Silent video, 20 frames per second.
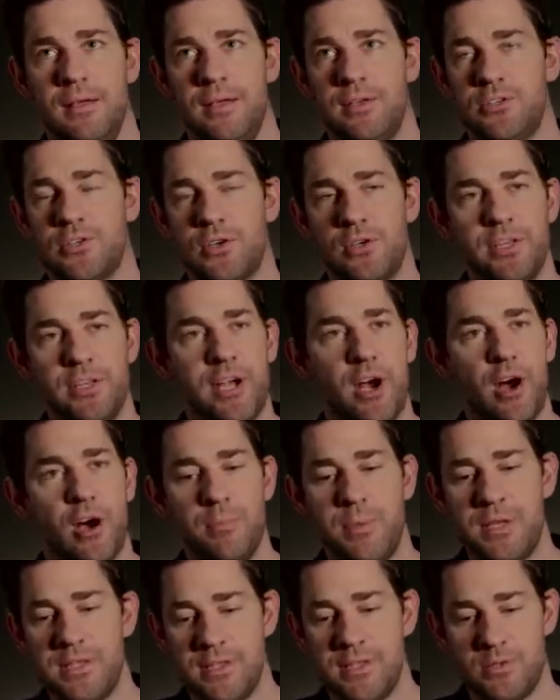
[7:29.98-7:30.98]
certainly our
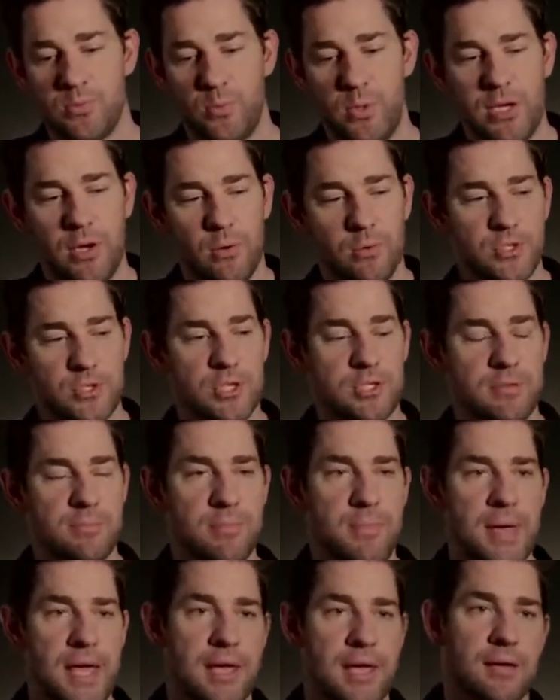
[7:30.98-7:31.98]
business, we don't just
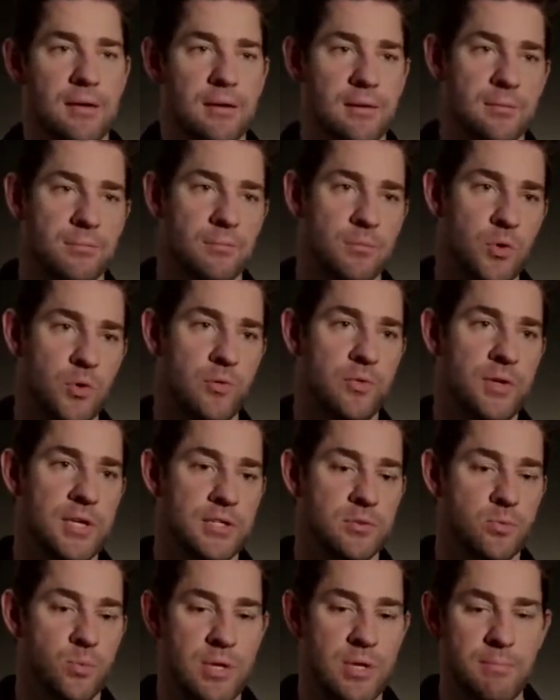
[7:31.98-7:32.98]
make
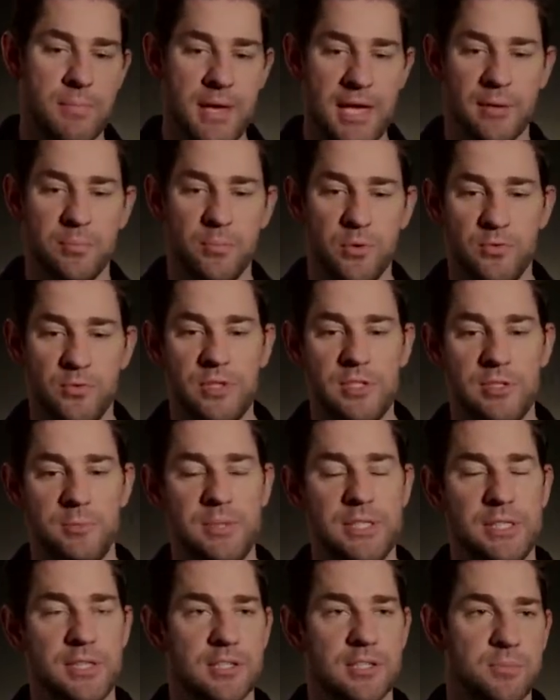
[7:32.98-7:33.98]
movies, we make movies
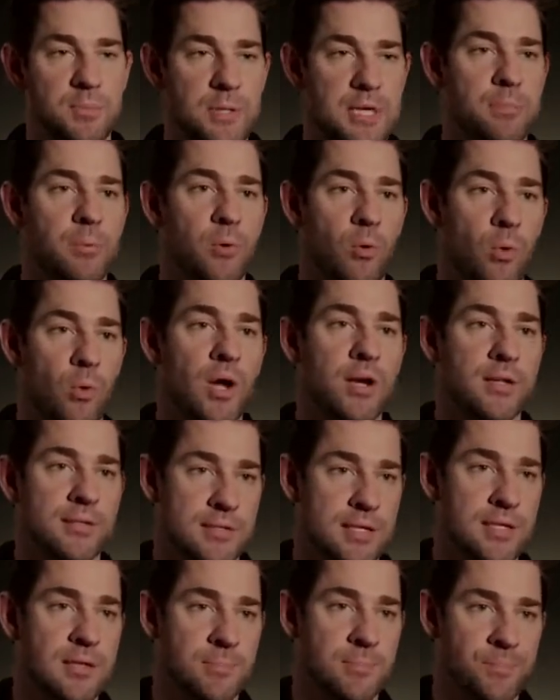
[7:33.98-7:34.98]
because people want to
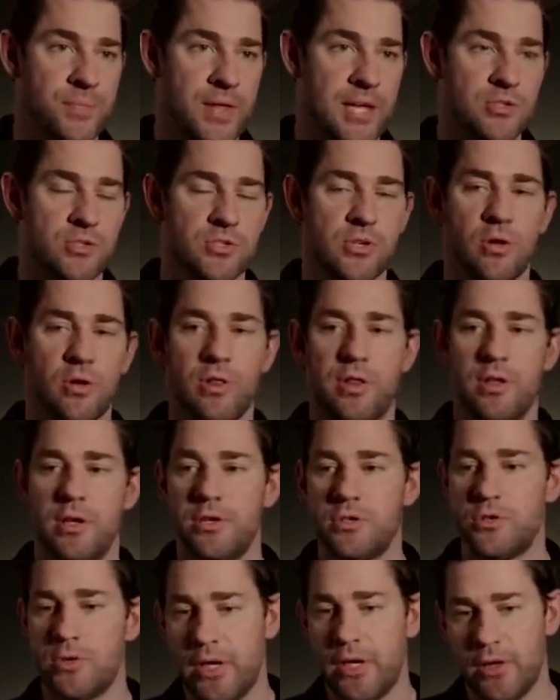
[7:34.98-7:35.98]
see them. And so
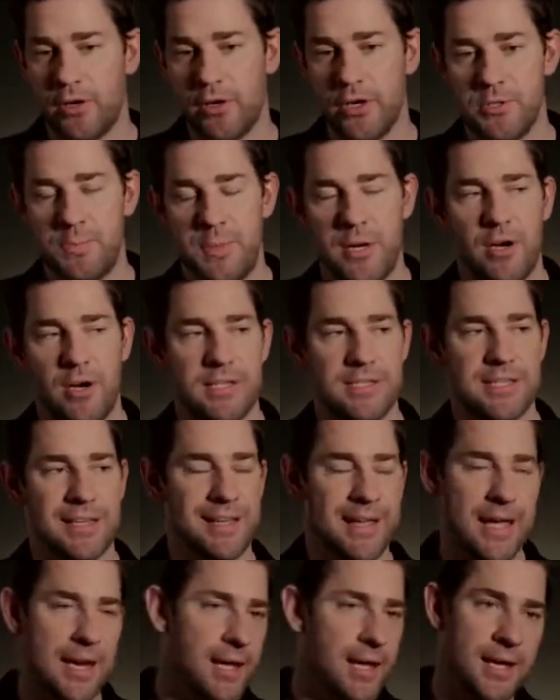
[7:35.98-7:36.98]
the trailer experience
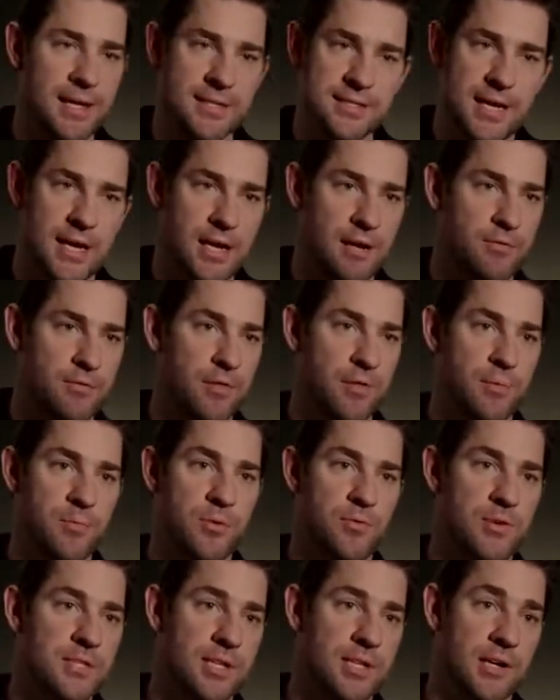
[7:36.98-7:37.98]
and getting excited for the
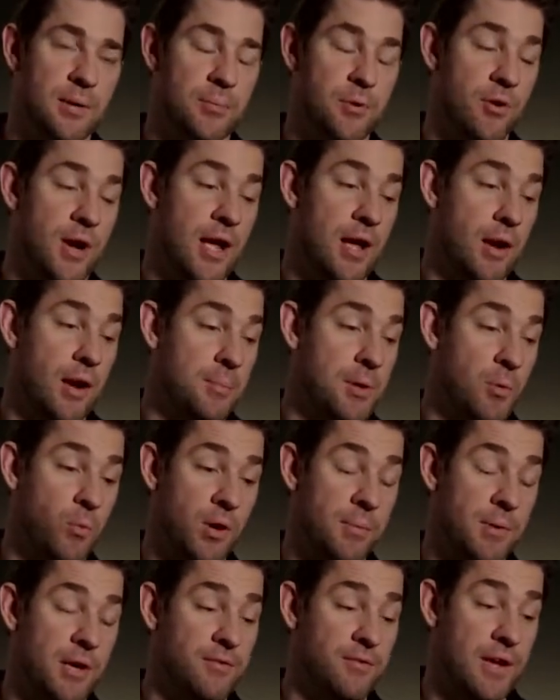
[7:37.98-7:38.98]
movies that come around. I mean,
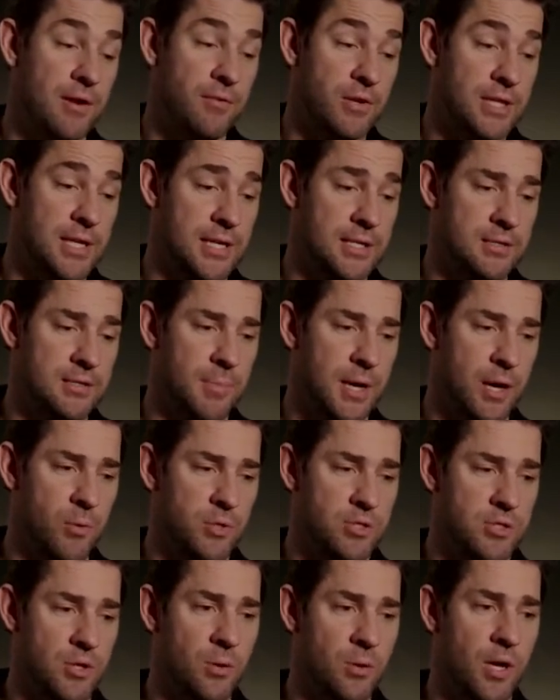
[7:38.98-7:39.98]
one of my favorite things about
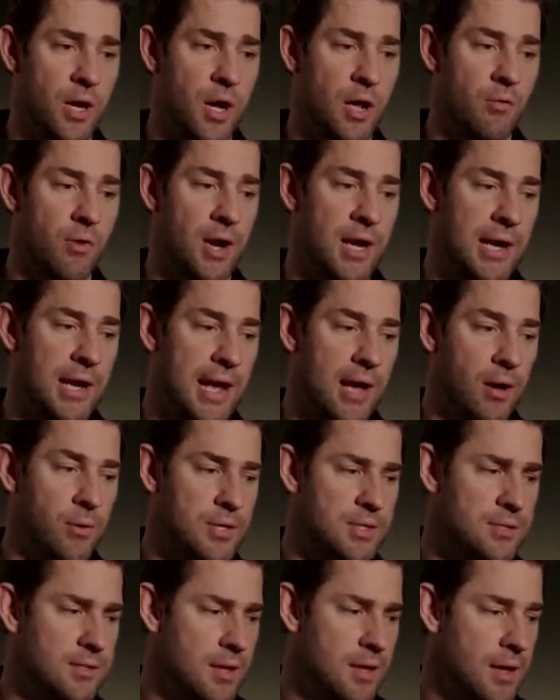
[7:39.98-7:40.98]
what's going on right now
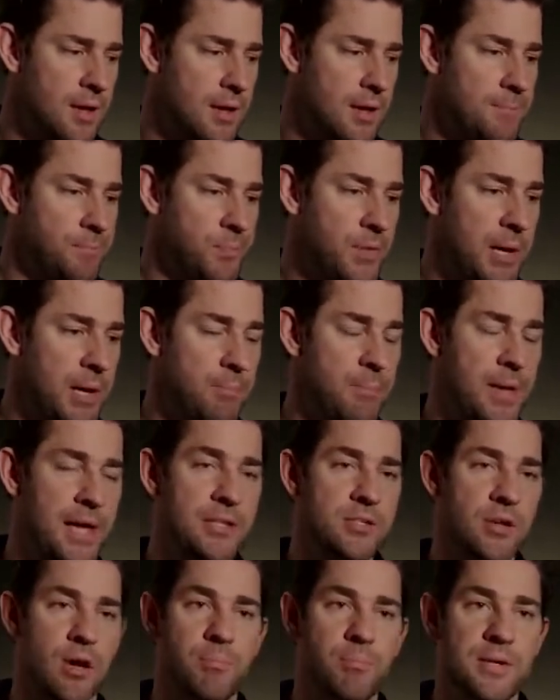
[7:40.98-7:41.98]
is it
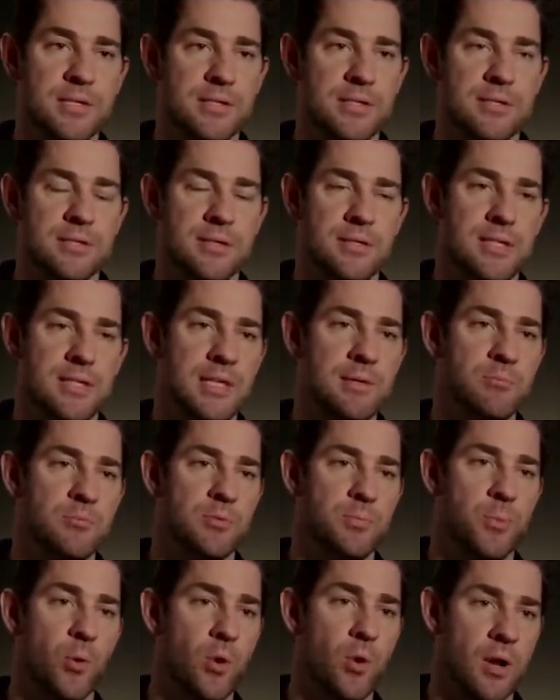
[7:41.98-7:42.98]
makes our business a team
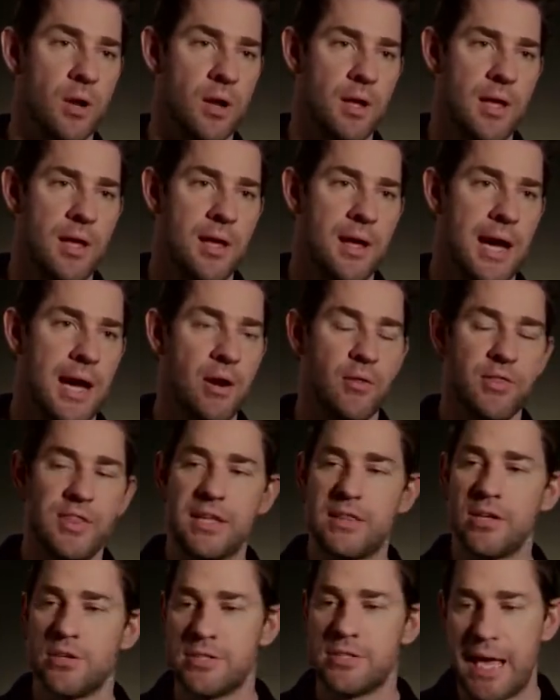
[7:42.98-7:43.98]
sport. I don't
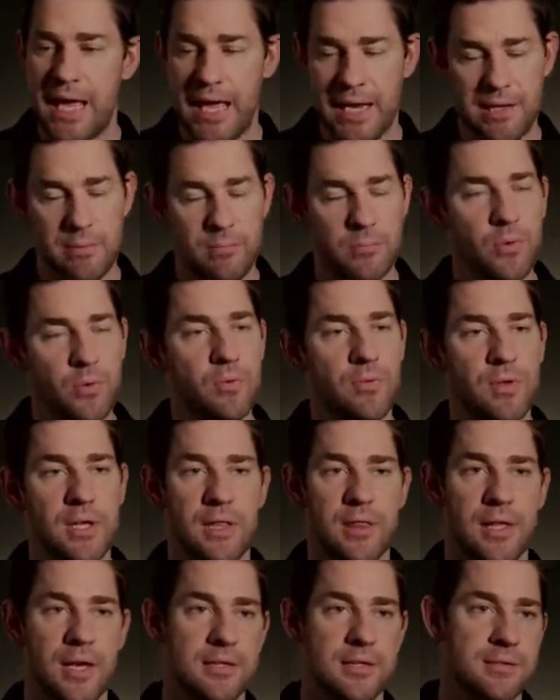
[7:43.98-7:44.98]
think there's any
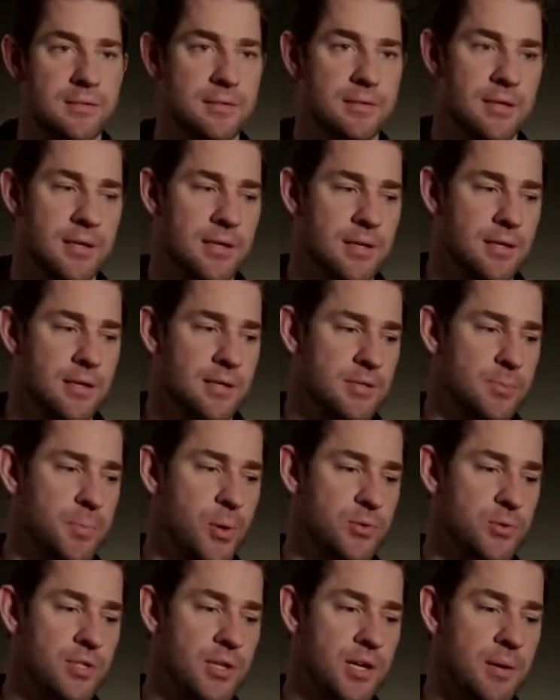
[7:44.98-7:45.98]
movie that's
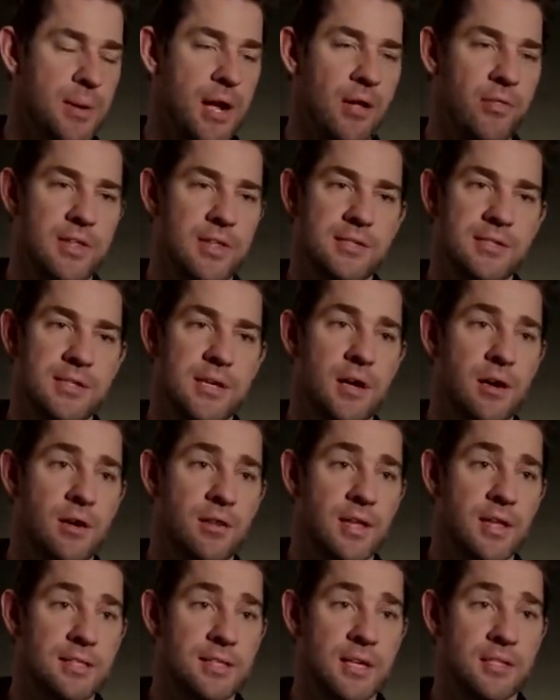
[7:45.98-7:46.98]
supposed to come out this
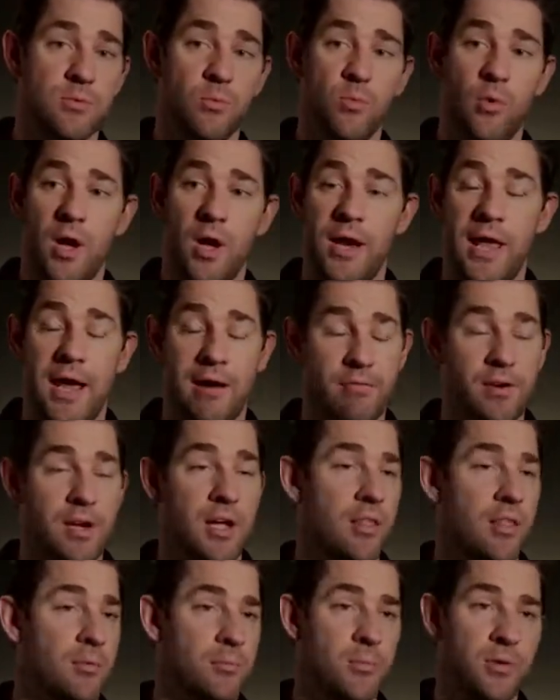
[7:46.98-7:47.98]
year that doesn't want every
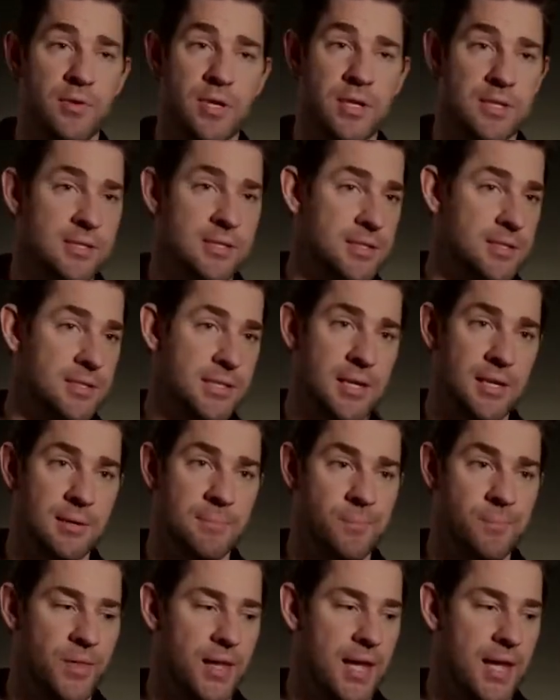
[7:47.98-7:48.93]
other movie to succeed.